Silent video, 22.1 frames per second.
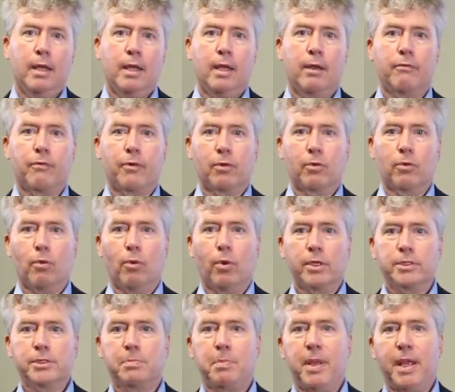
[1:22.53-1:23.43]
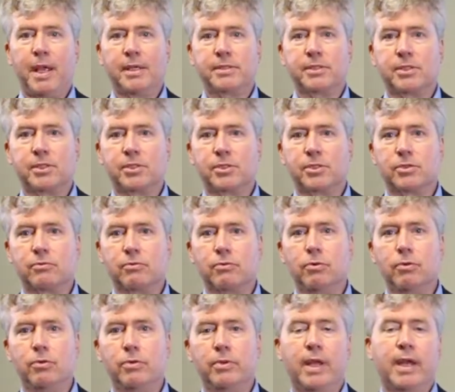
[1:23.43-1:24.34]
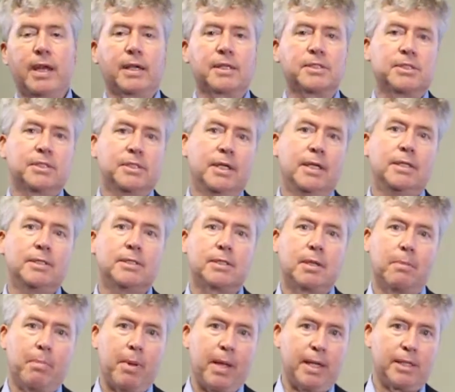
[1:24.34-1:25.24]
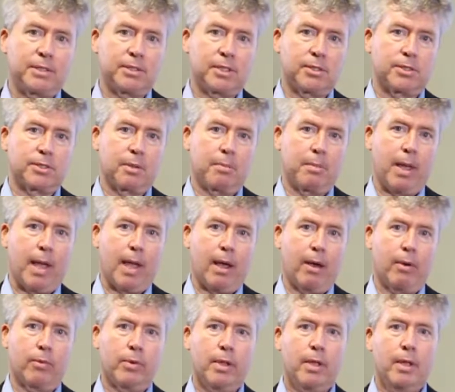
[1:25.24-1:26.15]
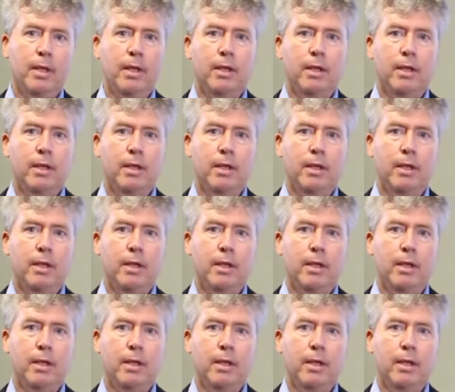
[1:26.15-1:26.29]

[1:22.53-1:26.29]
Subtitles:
If a loss passes through that exceeds the basis amount,